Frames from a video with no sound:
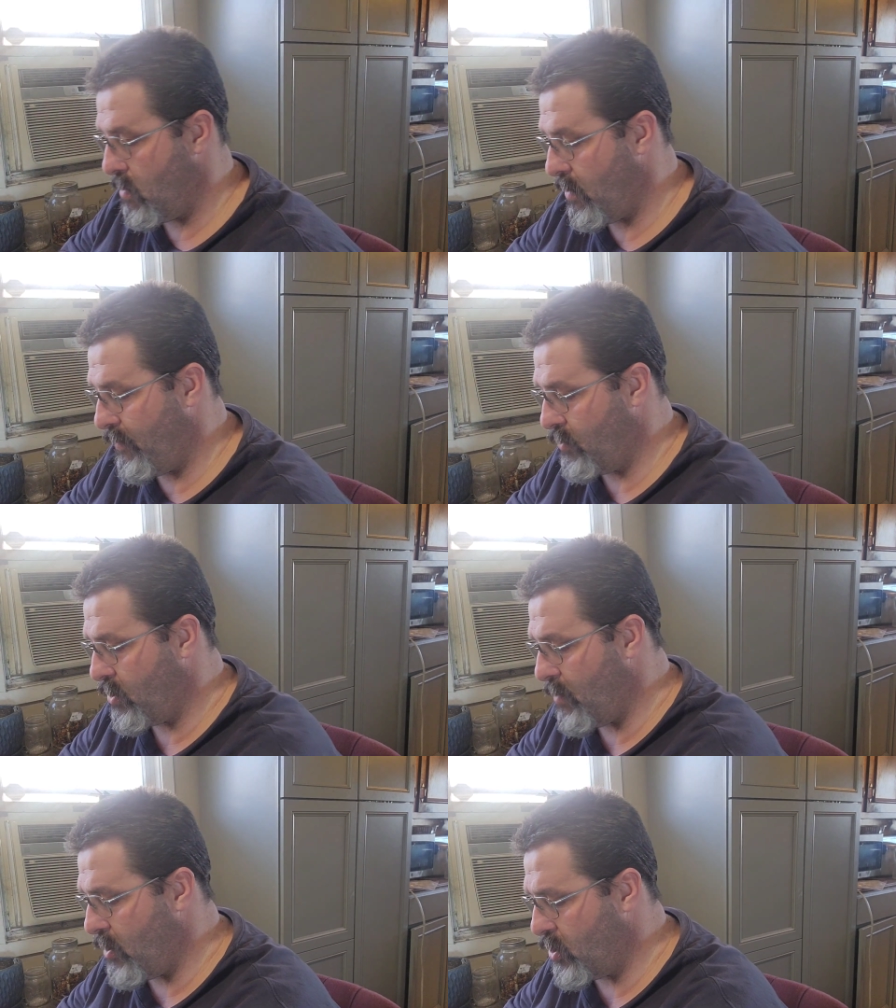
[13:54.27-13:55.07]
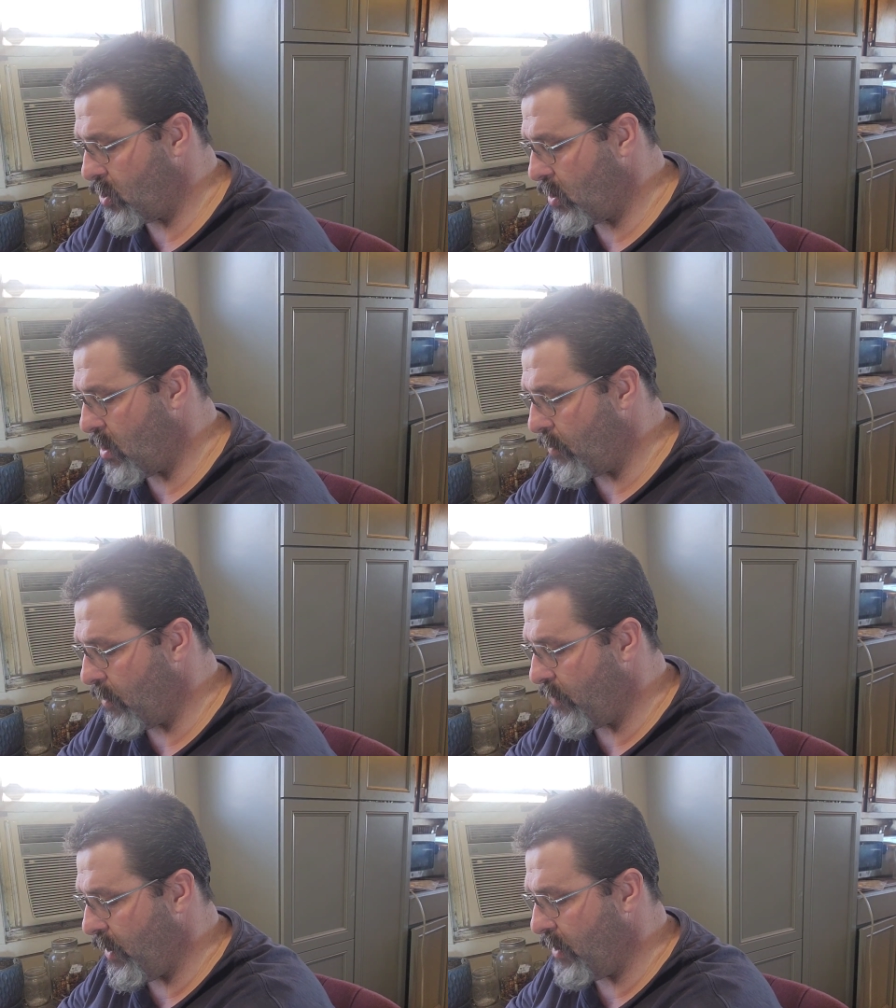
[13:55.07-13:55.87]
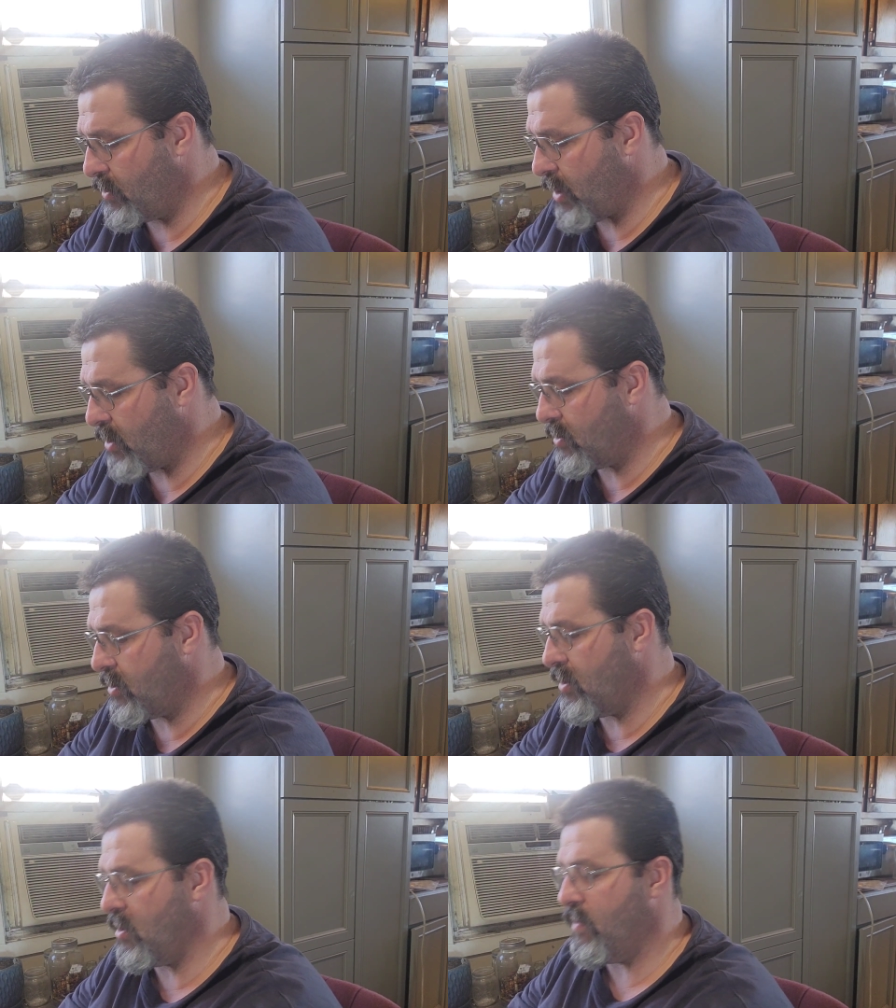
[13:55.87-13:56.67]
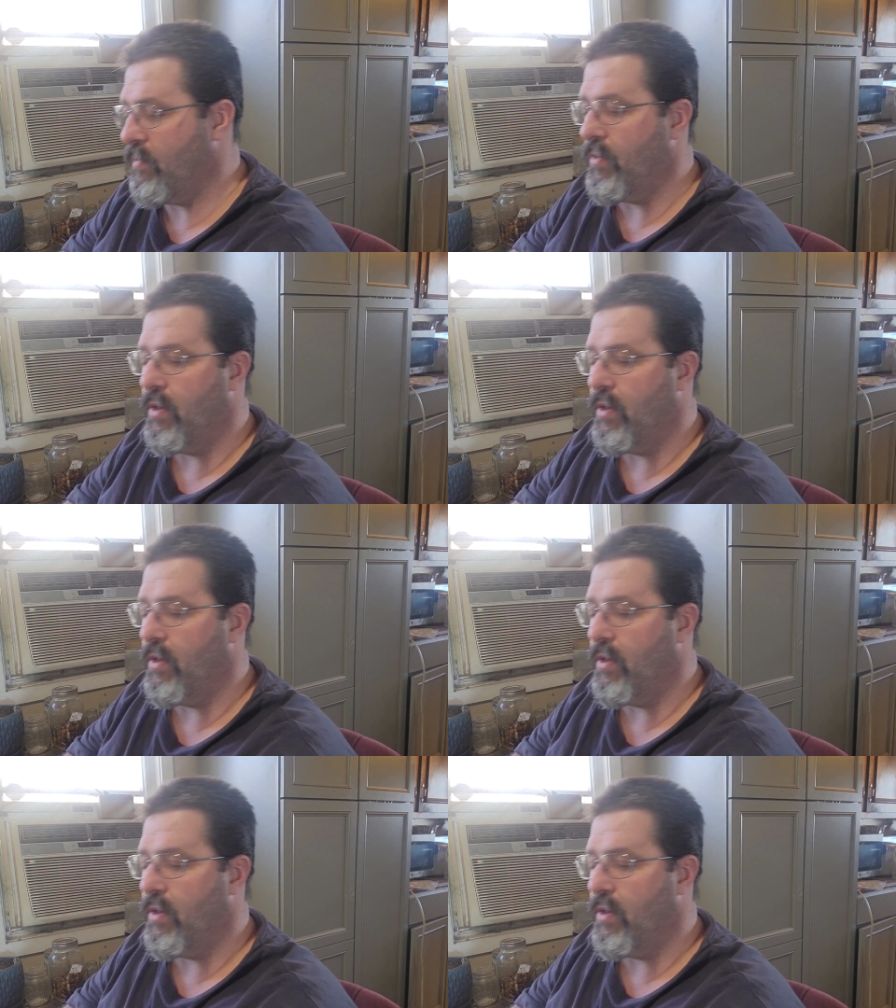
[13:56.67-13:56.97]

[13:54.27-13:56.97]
We've used them on just a couple of things. There's the